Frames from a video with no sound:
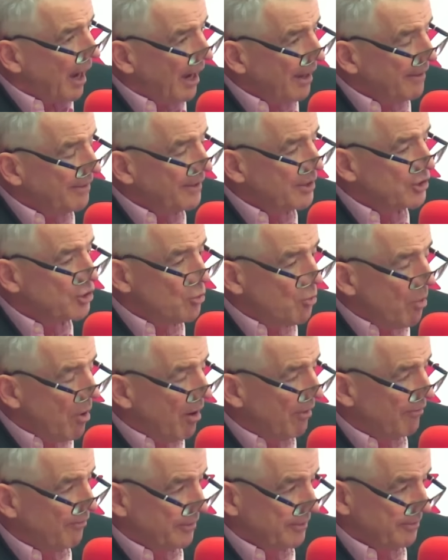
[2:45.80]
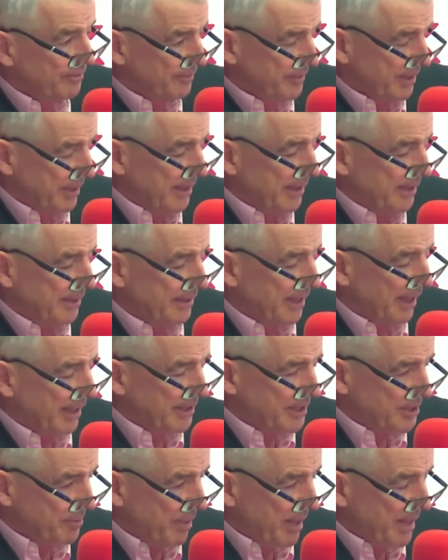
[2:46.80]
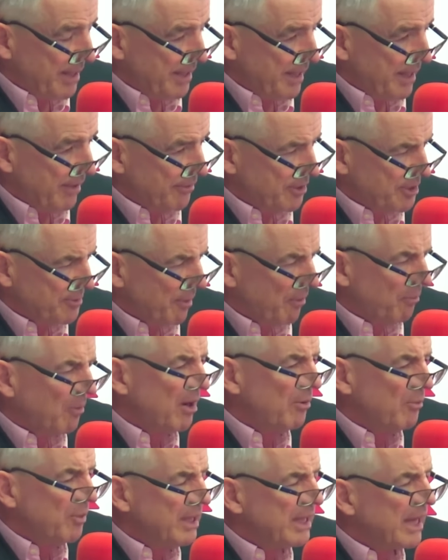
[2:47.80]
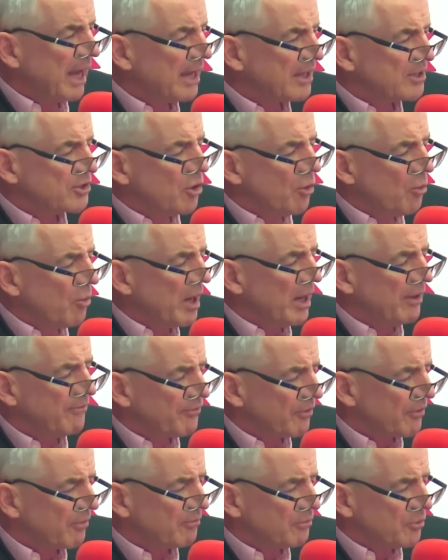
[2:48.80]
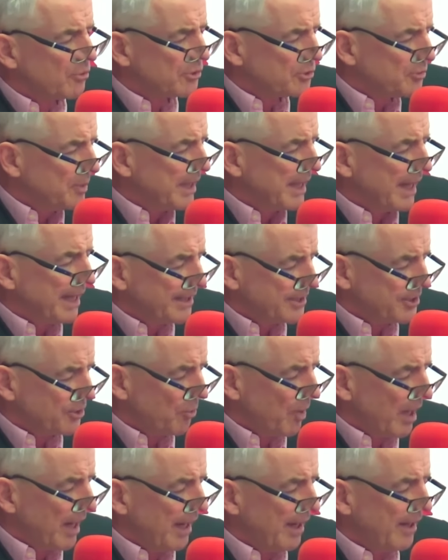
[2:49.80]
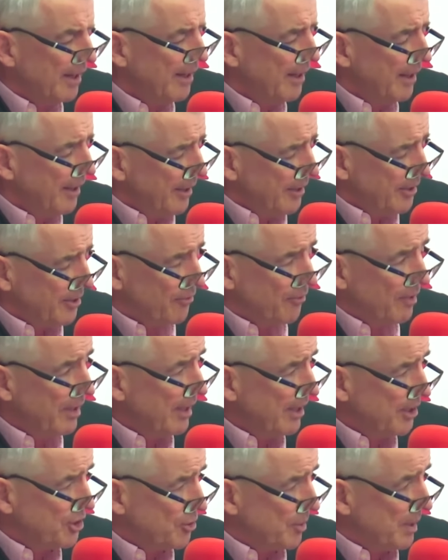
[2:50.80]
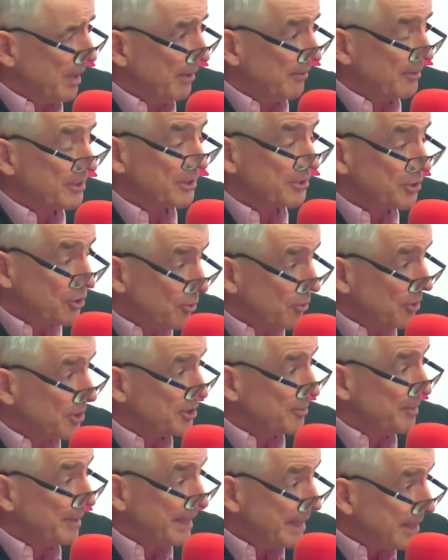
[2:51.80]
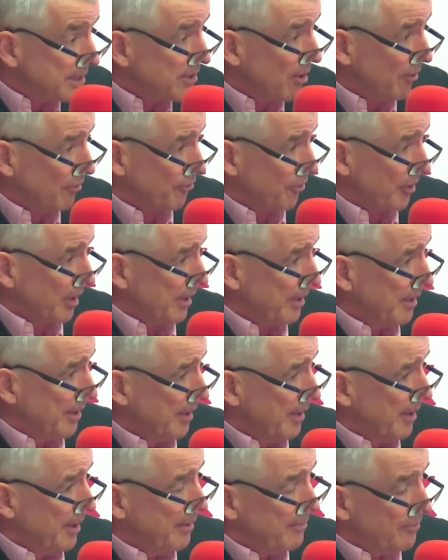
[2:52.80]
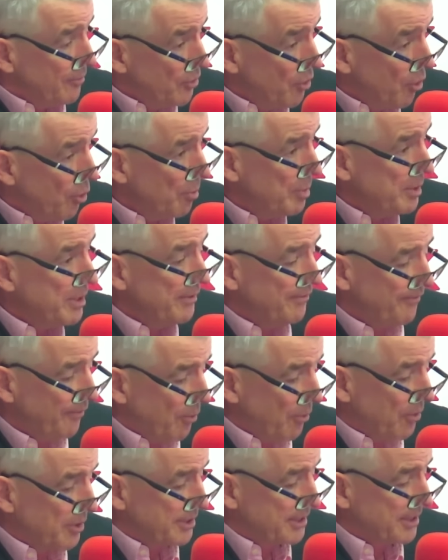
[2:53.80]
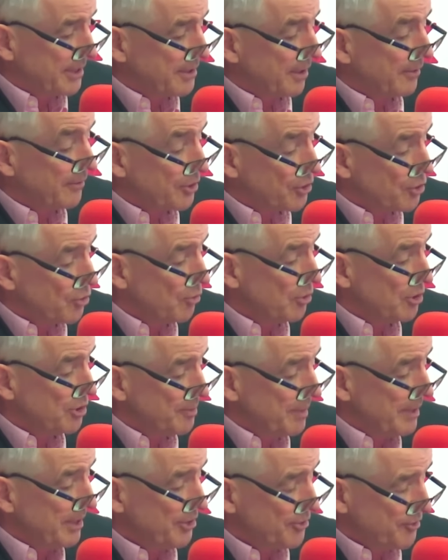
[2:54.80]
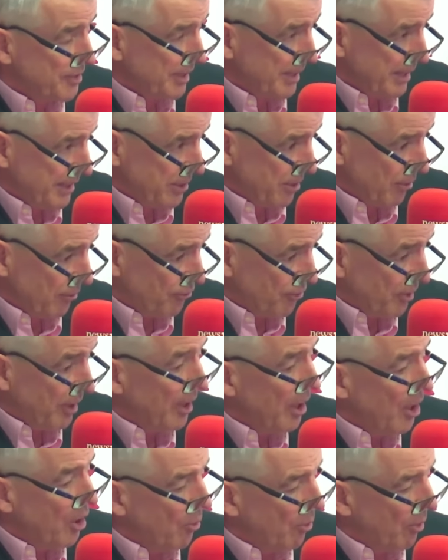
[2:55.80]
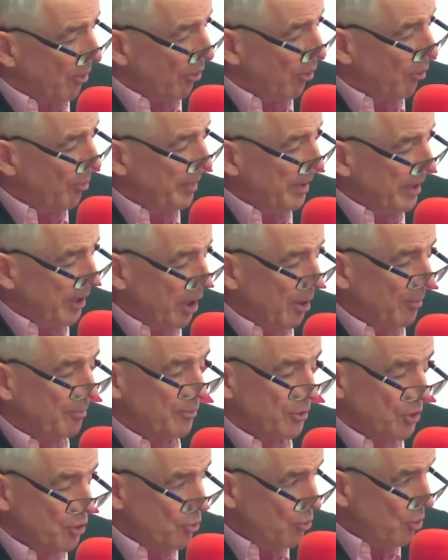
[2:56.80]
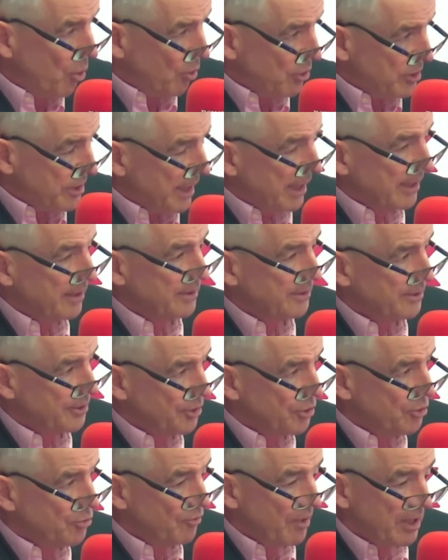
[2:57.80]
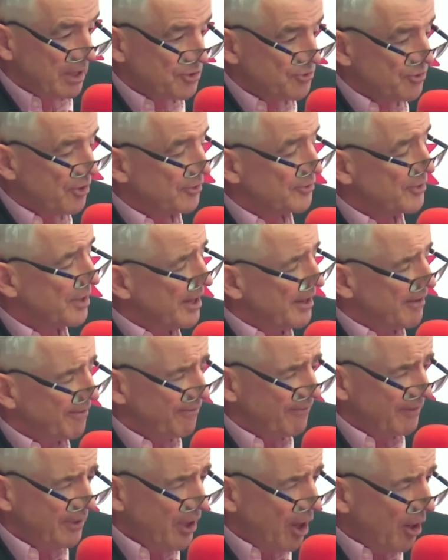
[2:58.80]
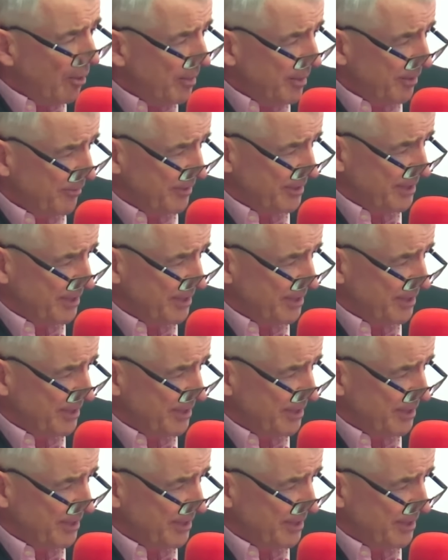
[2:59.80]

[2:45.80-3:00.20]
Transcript: I think too often the kind of debate here is about, well, we can't go away for those weekends away. The real issue here is tourism in this country. Nobody focuses on the tourism industry in this country. We're opening up new hotels, new restaurants, phenomenal